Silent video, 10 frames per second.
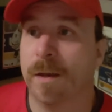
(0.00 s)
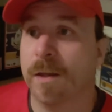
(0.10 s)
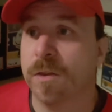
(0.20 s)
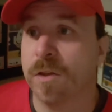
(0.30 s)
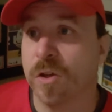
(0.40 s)

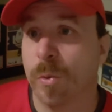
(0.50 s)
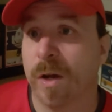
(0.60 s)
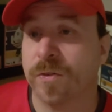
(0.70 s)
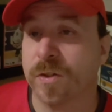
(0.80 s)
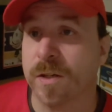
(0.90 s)
and the
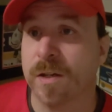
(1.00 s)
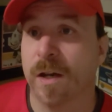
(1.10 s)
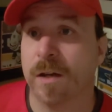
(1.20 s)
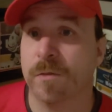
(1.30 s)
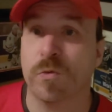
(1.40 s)
UFC
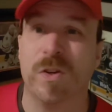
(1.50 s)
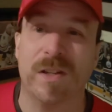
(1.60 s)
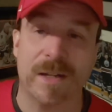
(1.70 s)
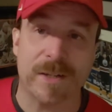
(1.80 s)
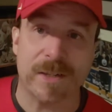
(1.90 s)
kind of
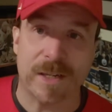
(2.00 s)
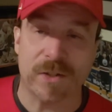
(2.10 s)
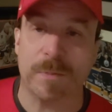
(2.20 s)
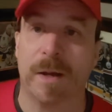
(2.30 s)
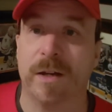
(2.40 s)
really
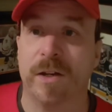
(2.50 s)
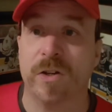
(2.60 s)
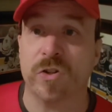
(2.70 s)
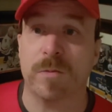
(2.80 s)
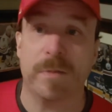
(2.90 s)
seized my
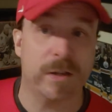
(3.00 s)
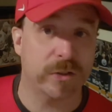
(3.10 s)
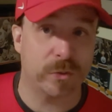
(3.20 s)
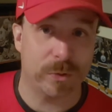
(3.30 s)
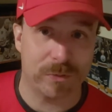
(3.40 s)
attention,
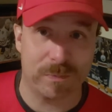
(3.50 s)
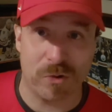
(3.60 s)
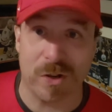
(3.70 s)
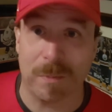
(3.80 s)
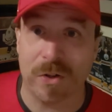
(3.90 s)
because it was
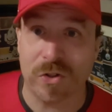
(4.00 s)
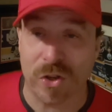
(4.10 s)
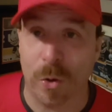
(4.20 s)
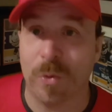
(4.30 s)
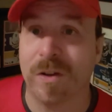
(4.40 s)
pretty much
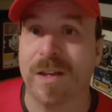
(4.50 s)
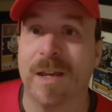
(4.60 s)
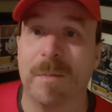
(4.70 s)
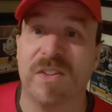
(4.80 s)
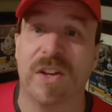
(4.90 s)
the only
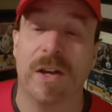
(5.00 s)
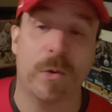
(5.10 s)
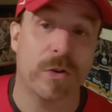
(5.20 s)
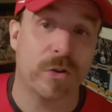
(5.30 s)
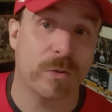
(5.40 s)
game in
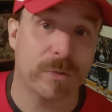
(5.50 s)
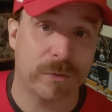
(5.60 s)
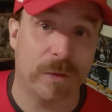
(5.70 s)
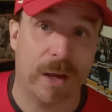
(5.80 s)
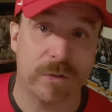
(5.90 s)
town in terms
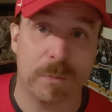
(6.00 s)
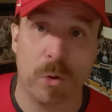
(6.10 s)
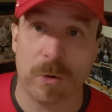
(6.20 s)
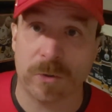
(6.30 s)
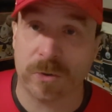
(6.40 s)
of live
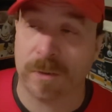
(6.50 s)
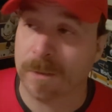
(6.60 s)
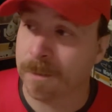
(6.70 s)
sports,